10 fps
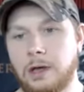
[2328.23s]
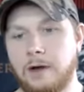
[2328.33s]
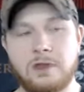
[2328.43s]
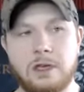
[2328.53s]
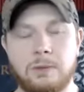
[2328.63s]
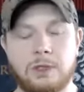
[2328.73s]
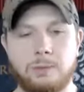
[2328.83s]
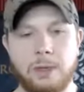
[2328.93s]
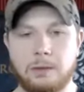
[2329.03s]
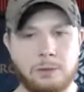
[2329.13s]
Everything
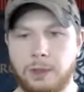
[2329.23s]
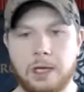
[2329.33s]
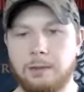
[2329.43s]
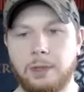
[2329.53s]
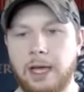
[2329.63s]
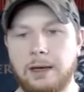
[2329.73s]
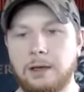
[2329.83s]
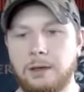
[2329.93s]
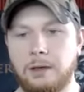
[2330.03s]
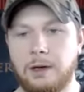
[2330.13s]
just becomes plug and play.
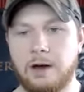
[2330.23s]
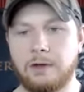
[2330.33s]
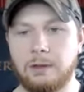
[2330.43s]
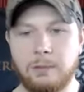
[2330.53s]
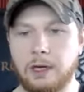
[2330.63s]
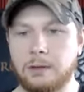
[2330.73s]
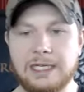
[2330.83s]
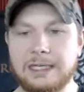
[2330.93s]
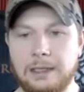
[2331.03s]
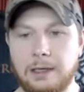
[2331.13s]
Everything becomes
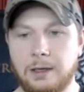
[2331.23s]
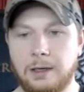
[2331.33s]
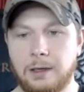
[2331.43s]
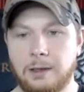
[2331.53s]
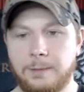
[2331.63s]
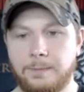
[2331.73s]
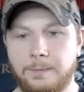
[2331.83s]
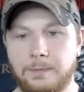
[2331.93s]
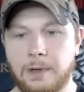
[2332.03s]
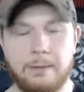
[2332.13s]
easy.
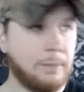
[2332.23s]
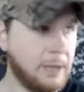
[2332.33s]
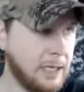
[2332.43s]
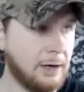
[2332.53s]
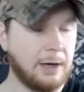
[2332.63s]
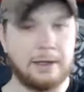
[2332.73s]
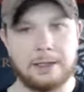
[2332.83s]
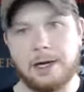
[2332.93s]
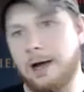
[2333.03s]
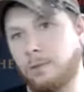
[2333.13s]
I'm going to be here at
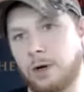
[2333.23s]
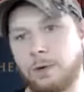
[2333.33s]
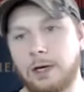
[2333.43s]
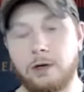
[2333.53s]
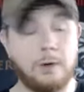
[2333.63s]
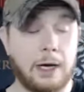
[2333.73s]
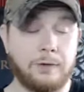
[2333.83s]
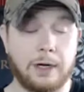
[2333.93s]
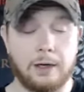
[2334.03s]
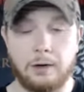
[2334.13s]
this time. What are we going to do? I don't
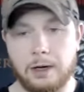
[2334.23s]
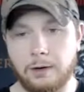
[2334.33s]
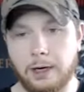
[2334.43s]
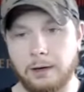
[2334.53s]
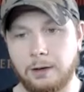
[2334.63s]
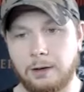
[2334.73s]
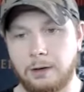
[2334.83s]
fucking know. I don't care.